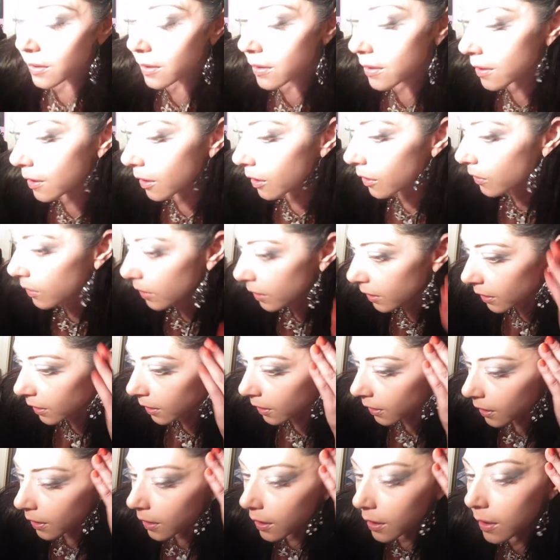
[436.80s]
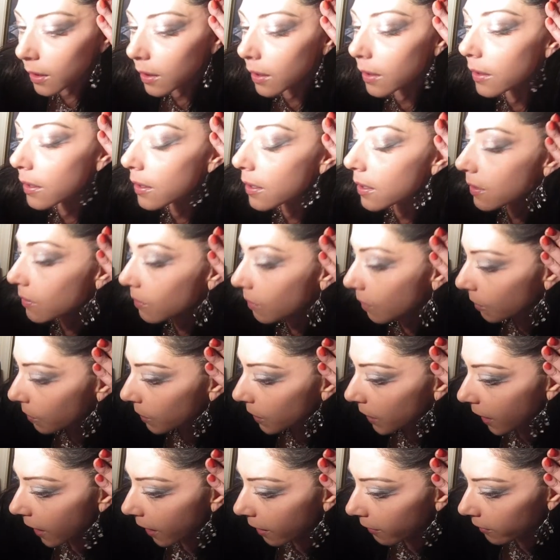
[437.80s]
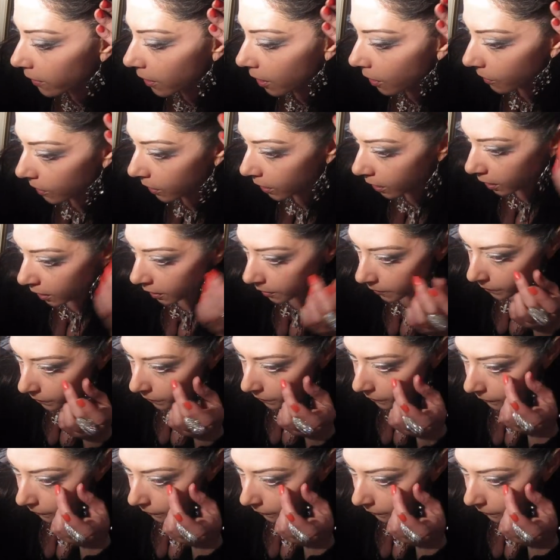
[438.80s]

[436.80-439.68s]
So here, this is what we have going on.